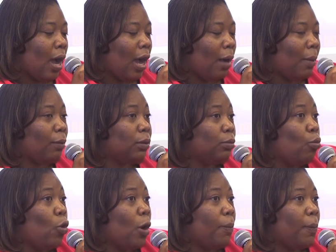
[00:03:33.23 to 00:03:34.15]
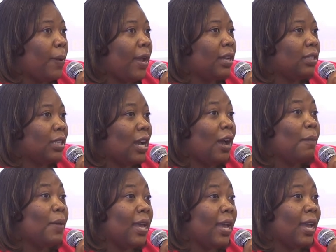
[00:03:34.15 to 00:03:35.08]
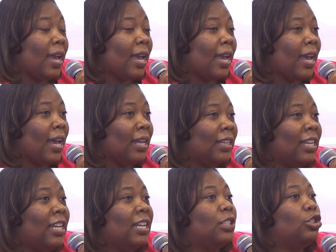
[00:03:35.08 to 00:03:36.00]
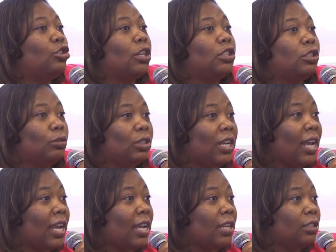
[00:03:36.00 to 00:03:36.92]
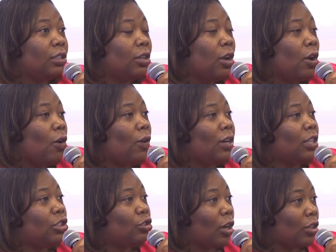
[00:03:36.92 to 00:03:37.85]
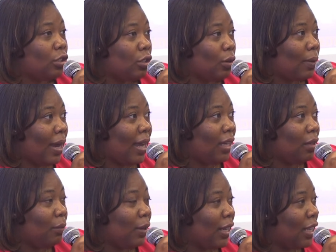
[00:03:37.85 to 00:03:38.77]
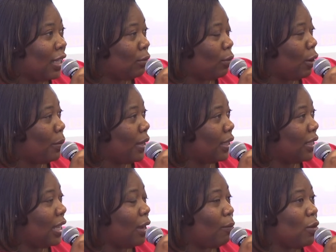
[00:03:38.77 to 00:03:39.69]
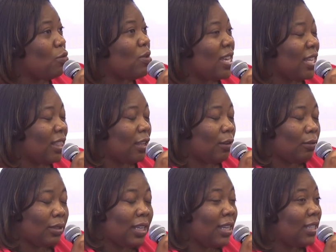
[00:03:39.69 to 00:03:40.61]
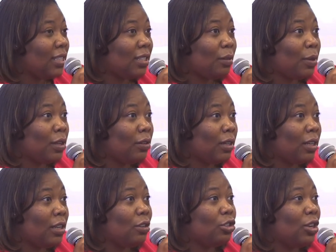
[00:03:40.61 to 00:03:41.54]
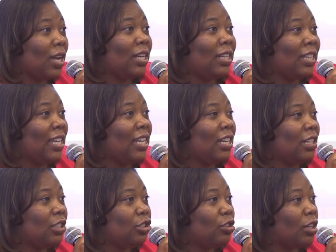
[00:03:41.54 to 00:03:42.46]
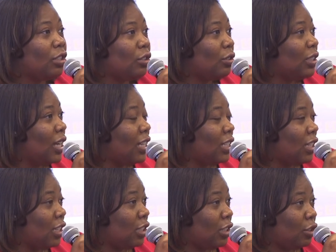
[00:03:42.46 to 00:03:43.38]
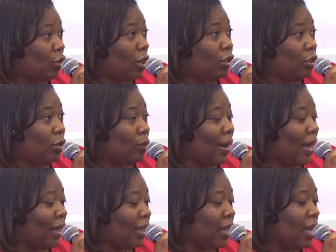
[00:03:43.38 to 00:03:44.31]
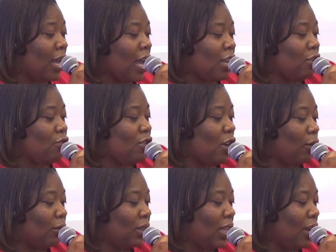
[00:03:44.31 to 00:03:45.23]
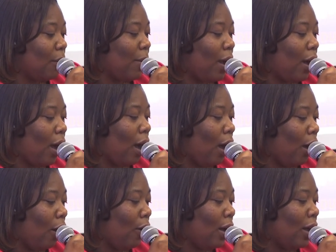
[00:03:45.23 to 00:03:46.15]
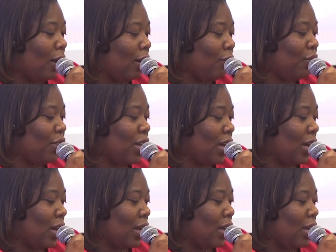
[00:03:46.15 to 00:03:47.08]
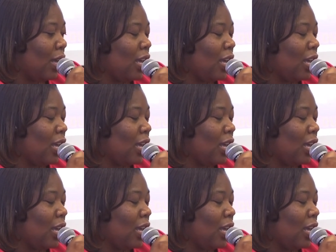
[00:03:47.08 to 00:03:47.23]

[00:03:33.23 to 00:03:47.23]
Um, I was more prepared to come in and lead instructional change or an instructional rally. But as Romeo said, when you get those keys to the building and you're trying to lead an instructional change and an instructional rally, and you don't think about all of the